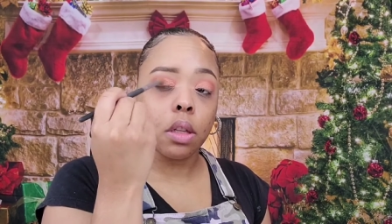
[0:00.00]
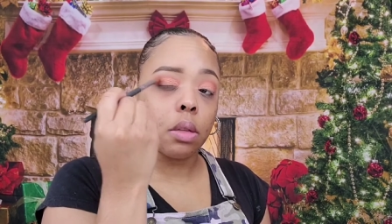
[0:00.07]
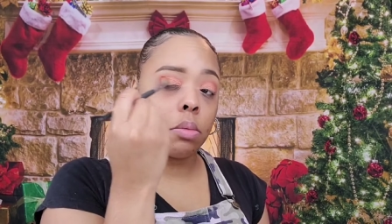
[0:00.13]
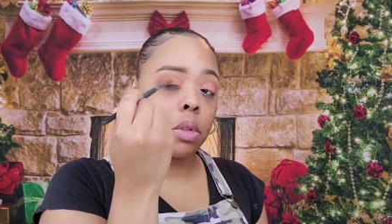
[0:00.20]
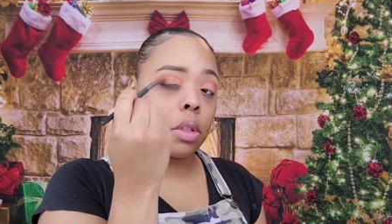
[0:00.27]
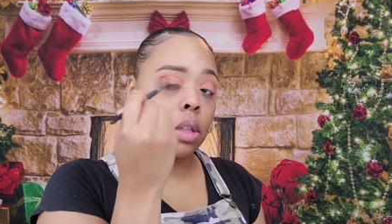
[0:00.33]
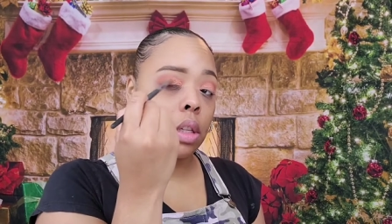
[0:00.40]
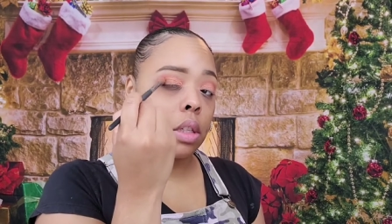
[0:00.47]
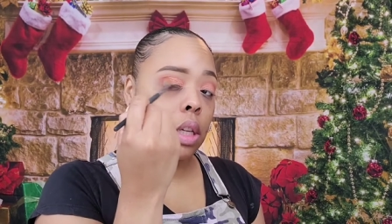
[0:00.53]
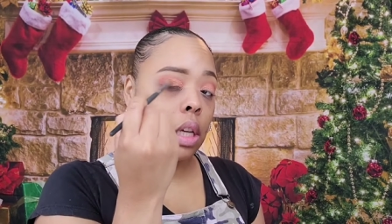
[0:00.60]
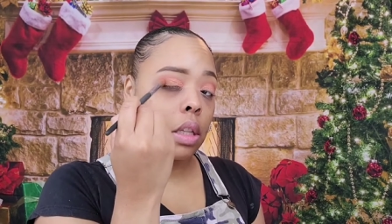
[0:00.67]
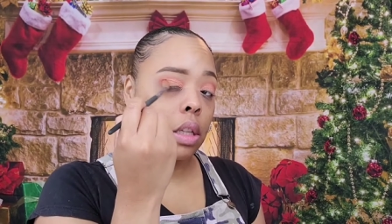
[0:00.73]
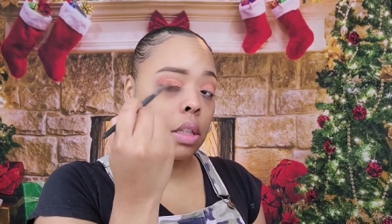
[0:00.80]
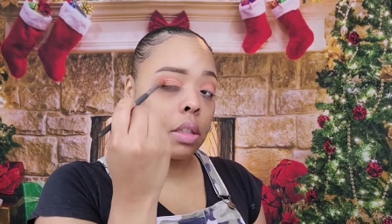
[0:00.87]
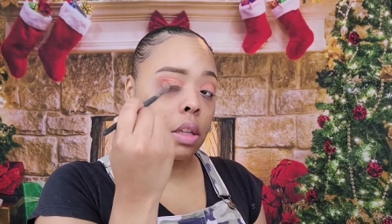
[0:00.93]
I'm just gonna
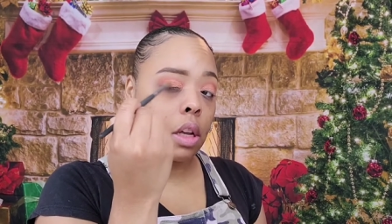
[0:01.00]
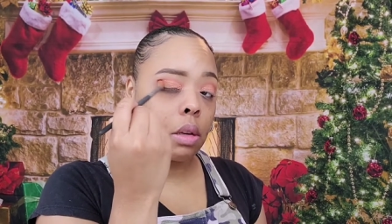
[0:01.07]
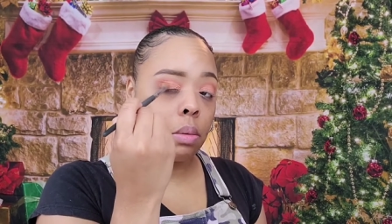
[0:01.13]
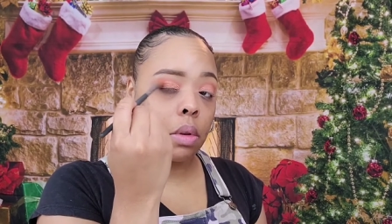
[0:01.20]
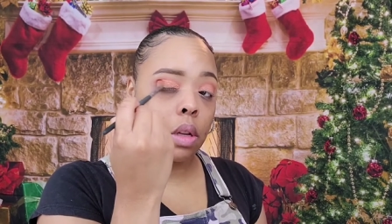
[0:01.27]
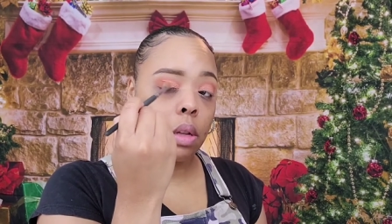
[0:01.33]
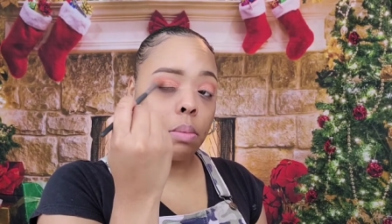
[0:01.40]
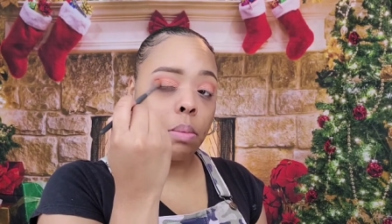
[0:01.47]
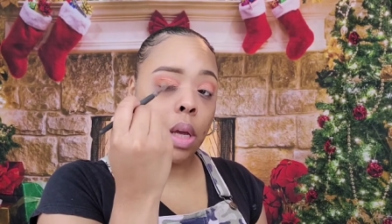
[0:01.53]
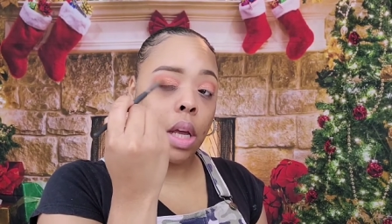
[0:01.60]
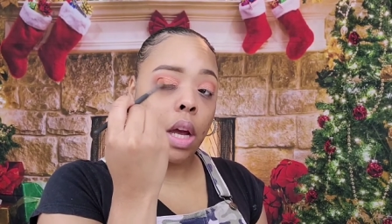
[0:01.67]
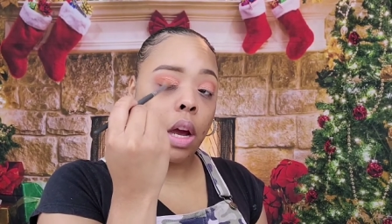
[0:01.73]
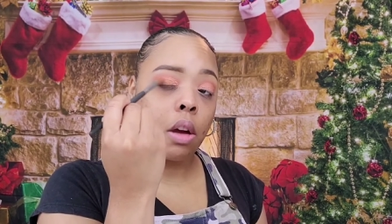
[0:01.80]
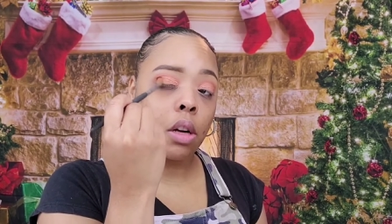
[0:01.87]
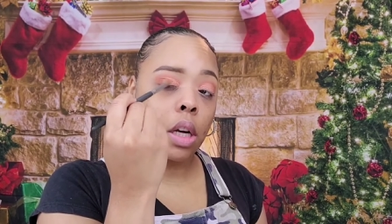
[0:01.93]
take this on my
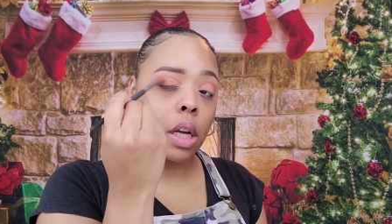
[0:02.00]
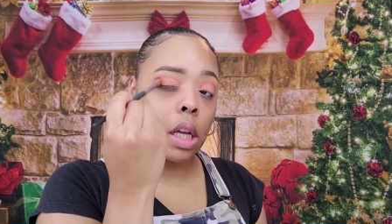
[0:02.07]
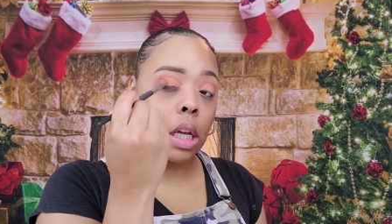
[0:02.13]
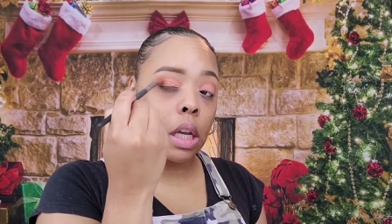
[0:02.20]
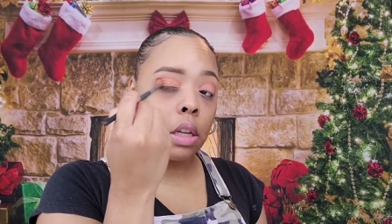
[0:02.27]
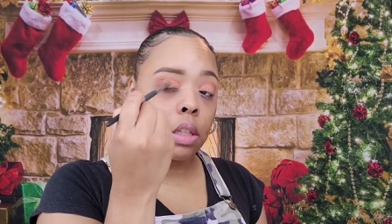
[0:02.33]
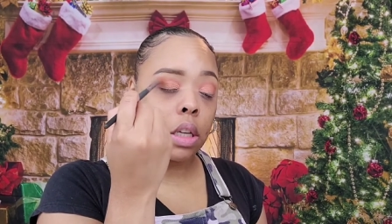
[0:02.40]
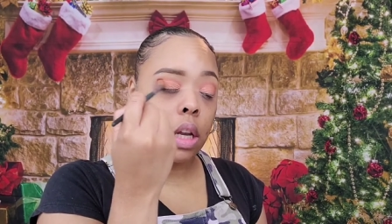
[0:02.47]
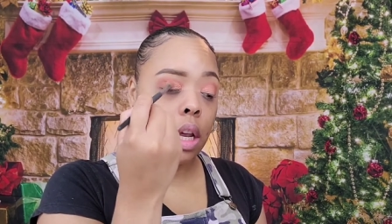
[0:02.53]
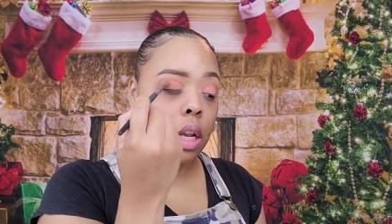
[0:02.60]
outer edge